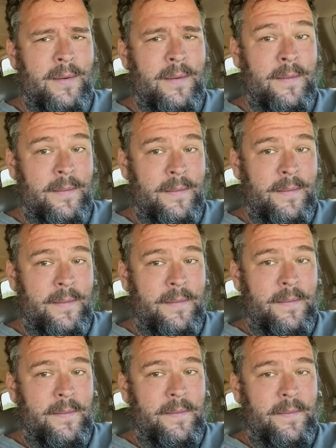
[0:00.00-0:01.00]

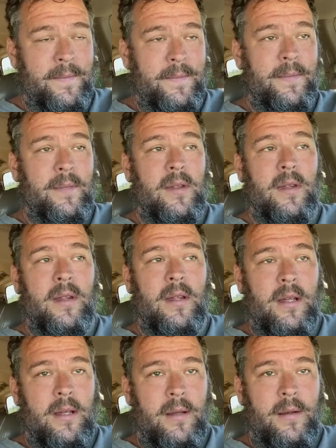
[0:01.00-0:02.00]

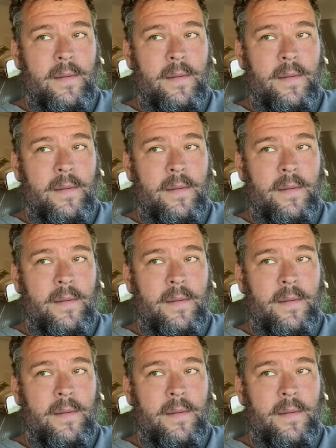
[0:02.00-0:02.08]
Nobody speaks.